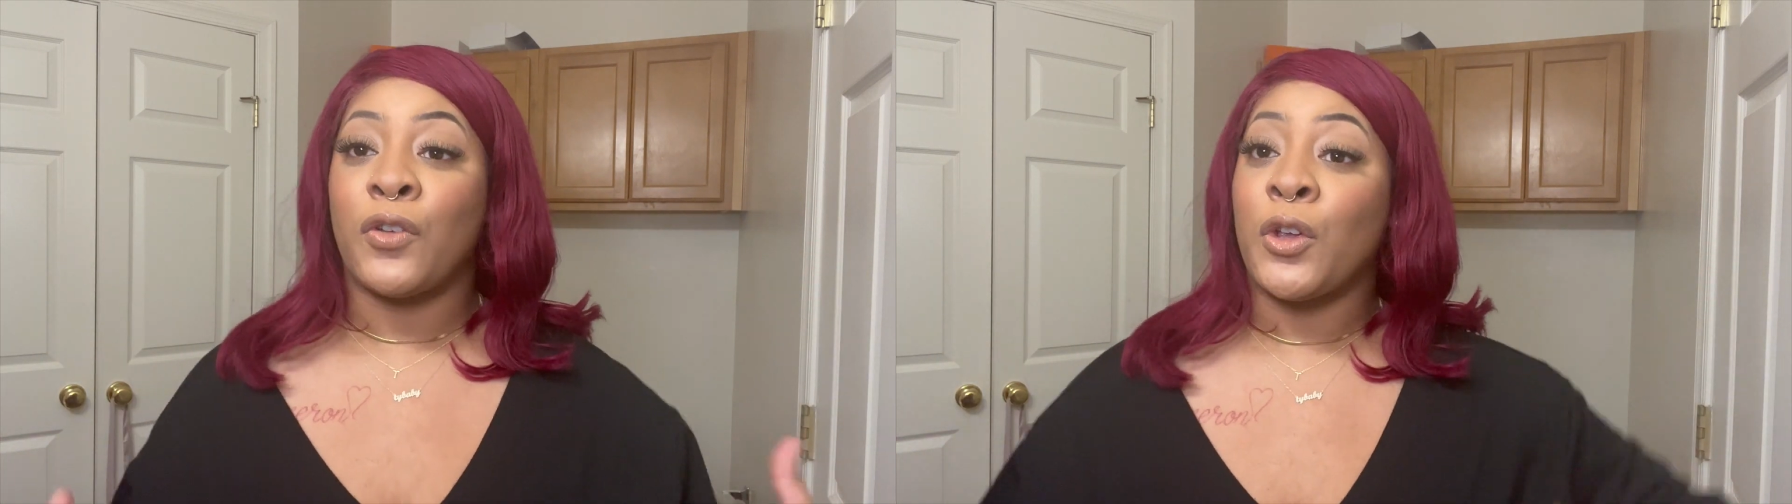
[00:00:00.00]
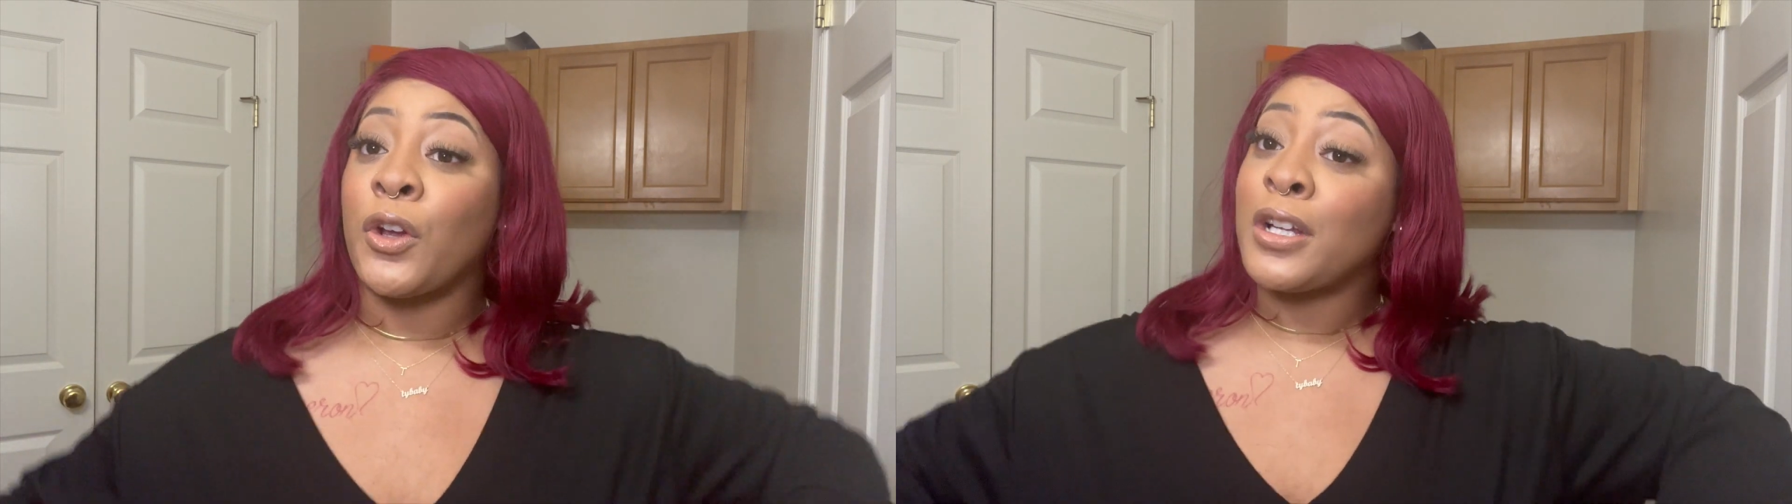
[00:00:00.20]

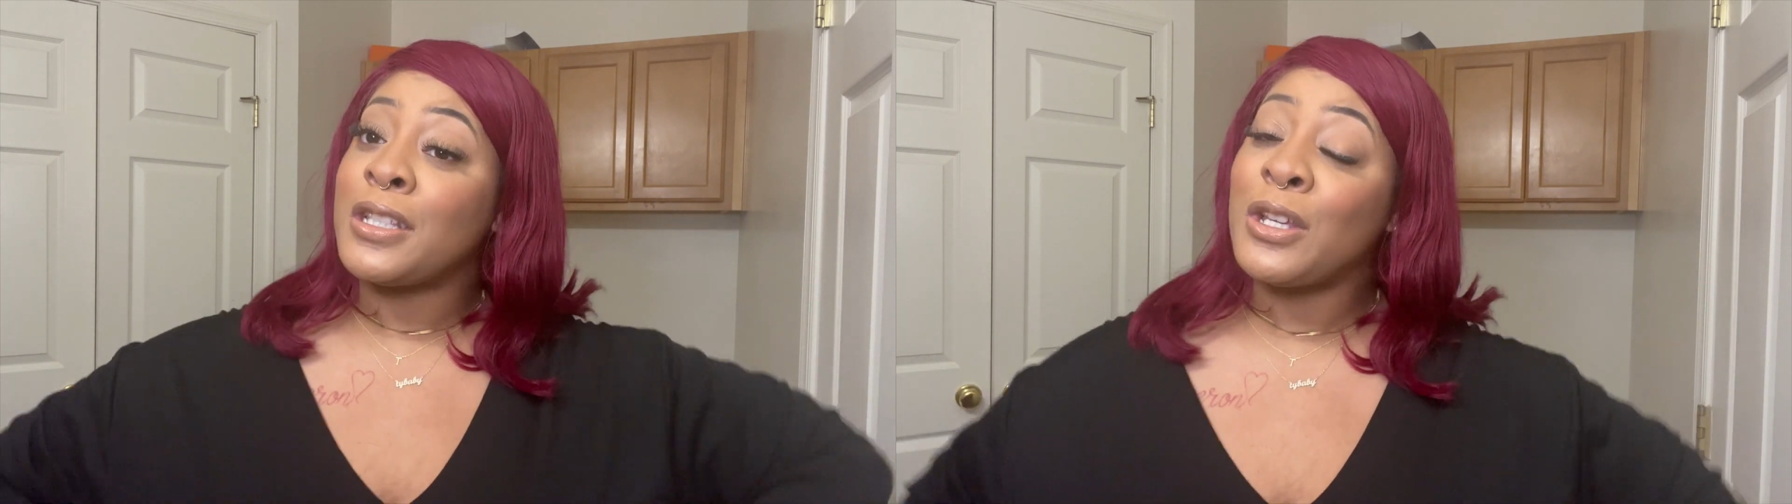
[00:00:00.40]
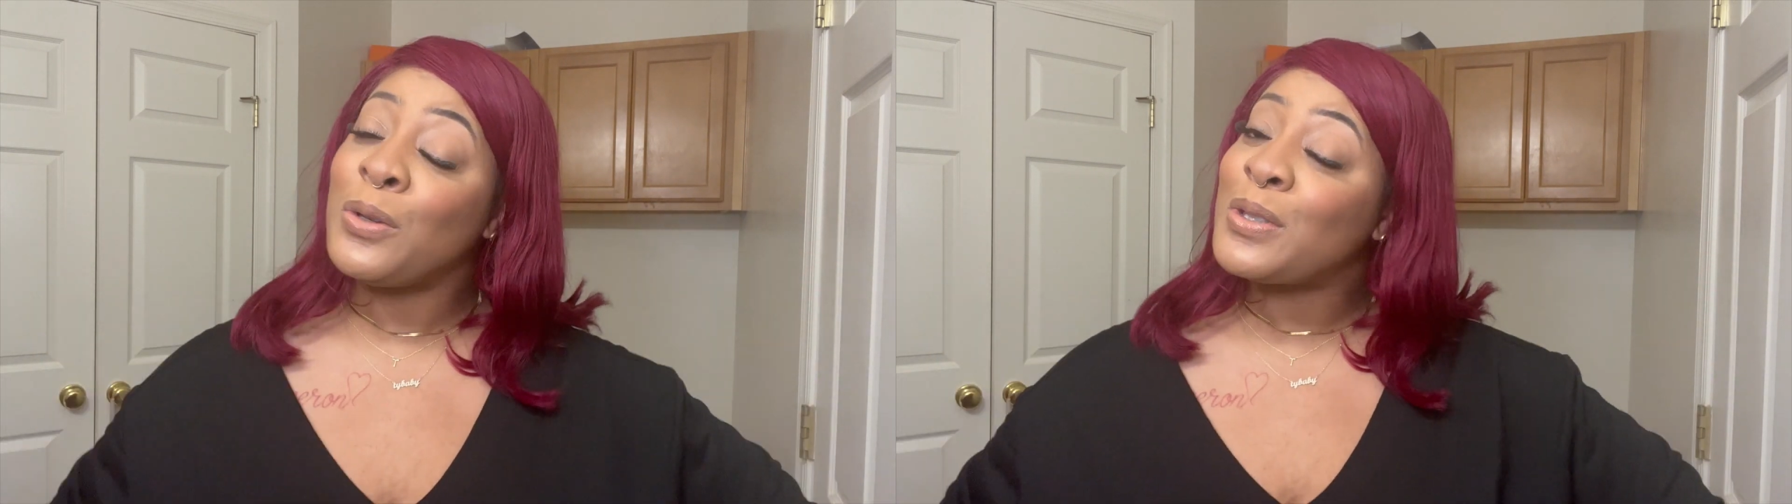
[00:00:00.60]
your
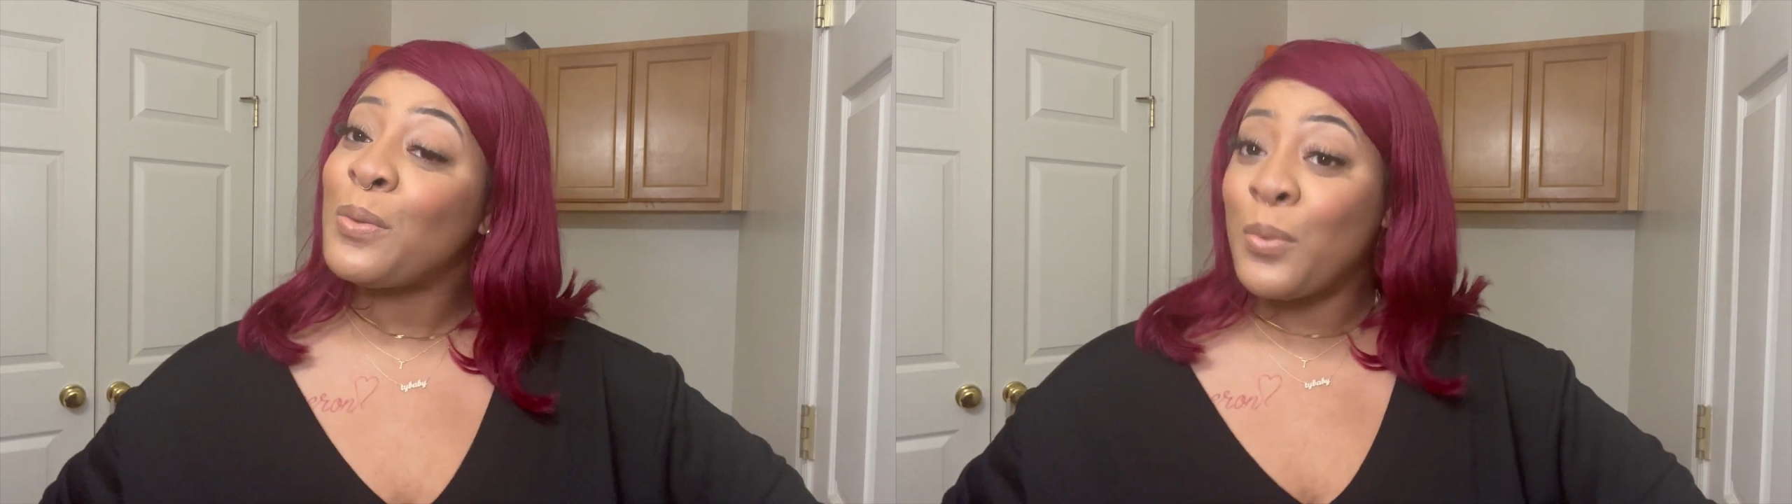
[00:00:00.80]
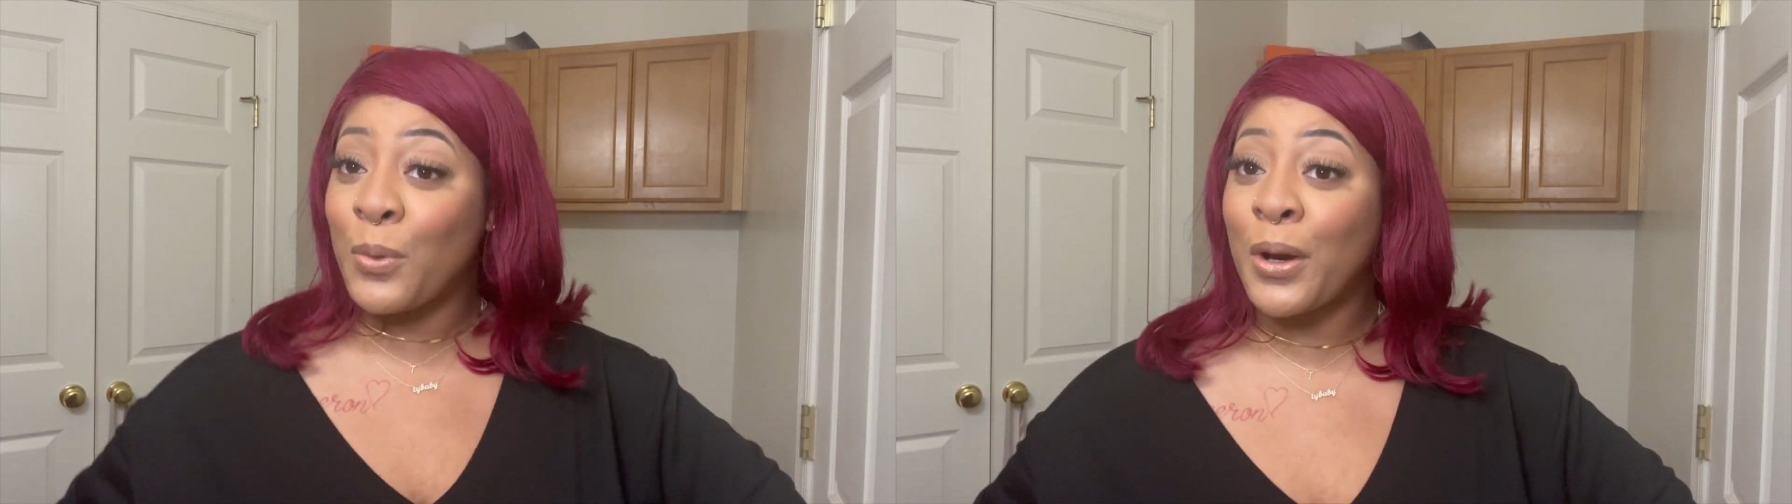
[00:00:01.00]
continued
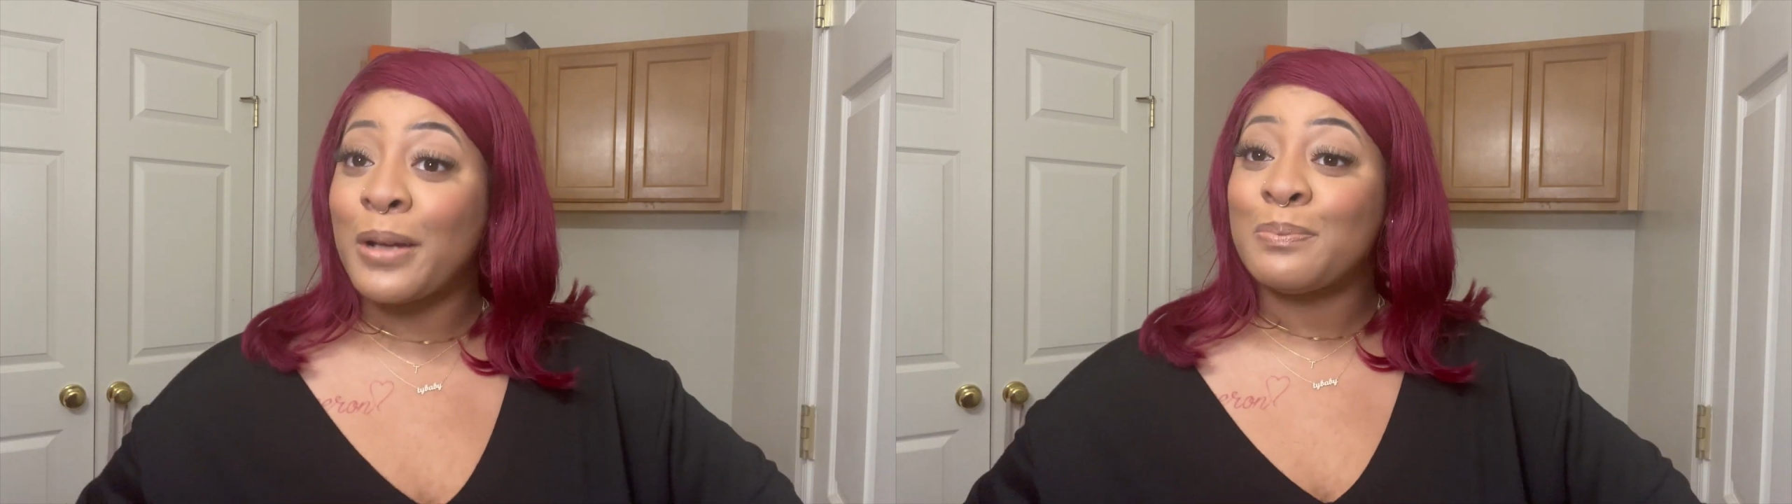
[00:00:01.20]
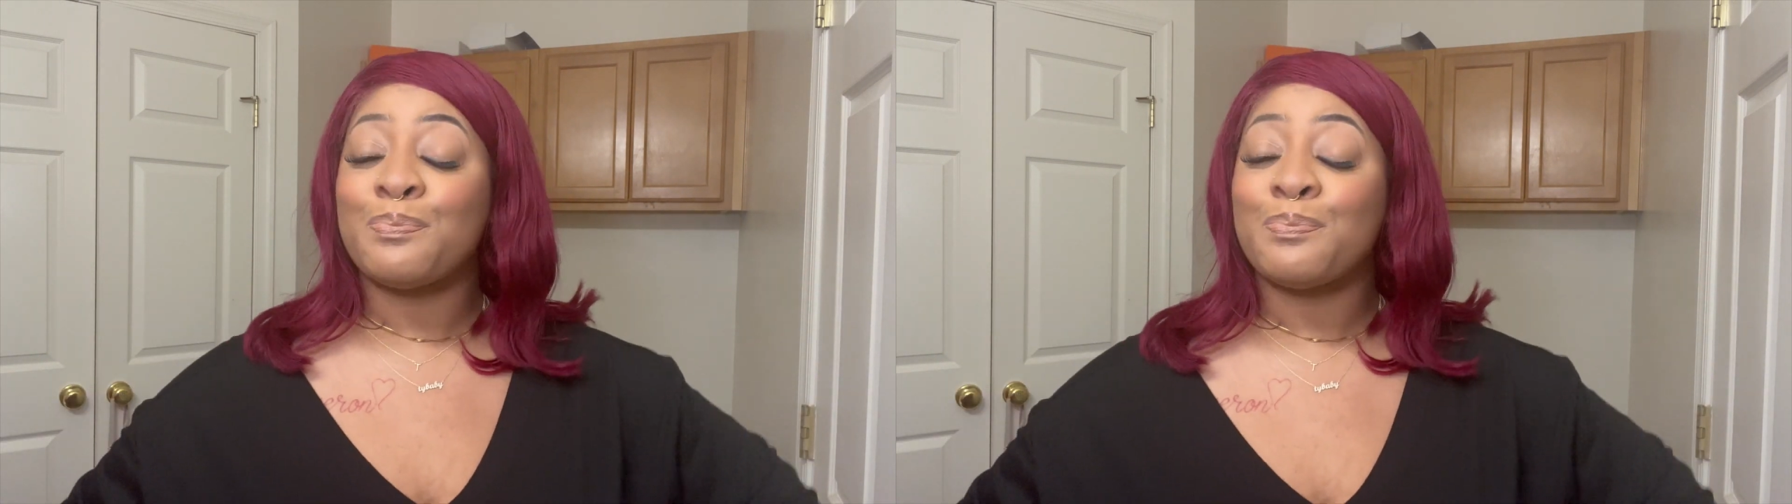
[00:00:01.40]
support,